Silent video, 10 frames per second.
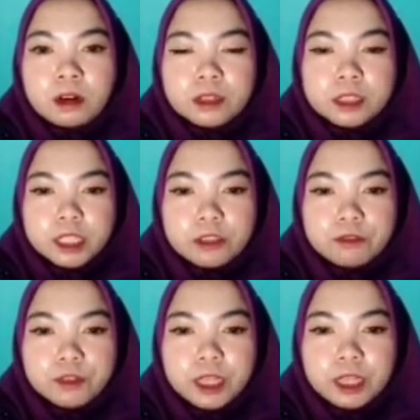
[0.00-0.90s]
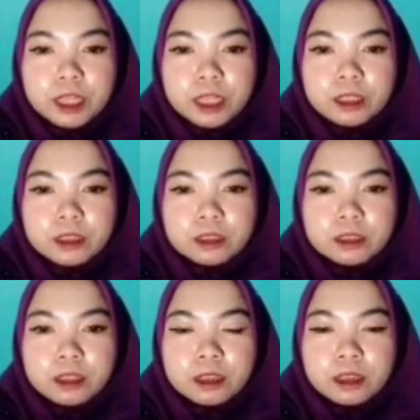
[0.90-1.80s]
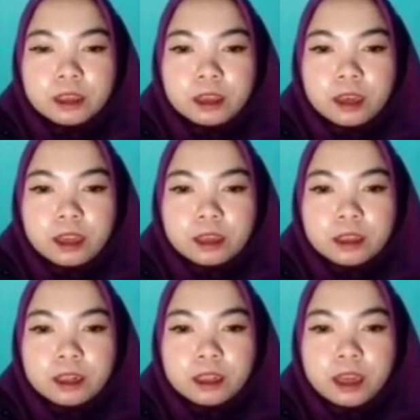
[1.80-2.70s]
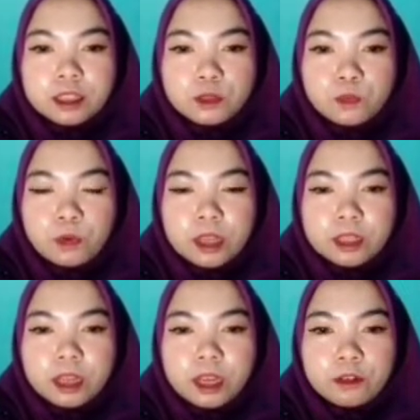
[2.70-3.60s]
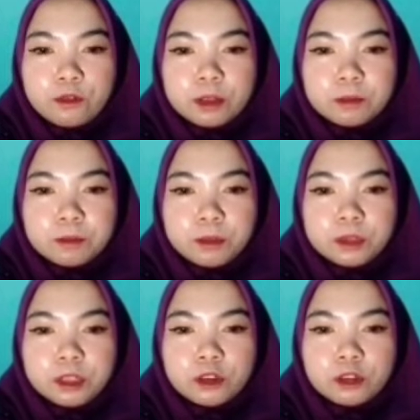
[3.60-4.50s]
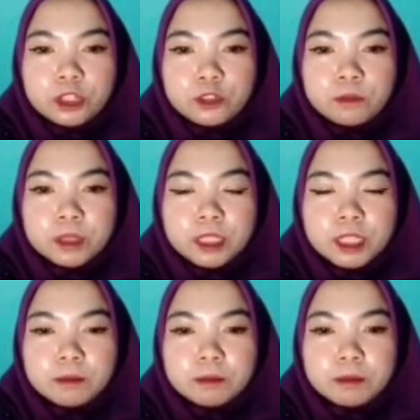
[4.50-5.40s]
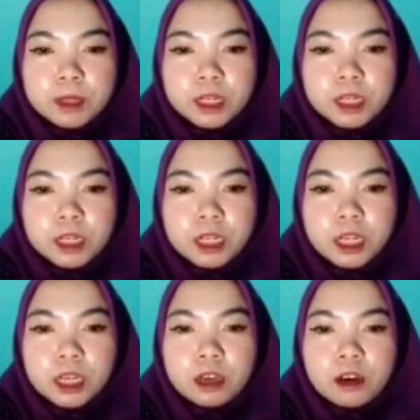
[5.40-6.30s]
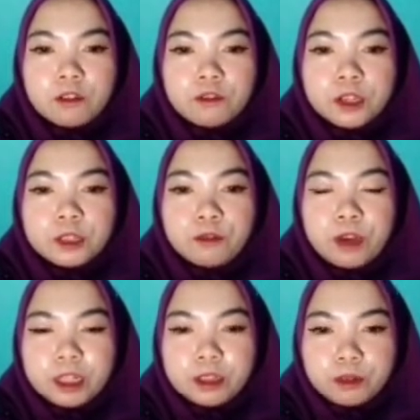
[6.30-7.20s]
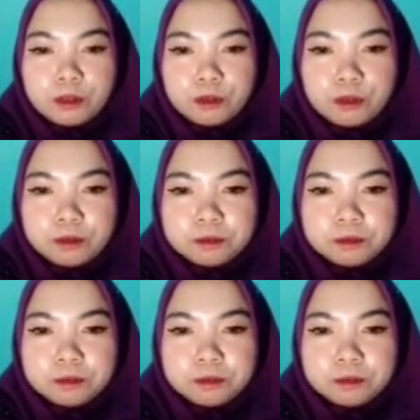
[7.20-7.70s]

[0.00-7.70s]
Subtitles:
receiving, and the last one I will put the document symbol for the window.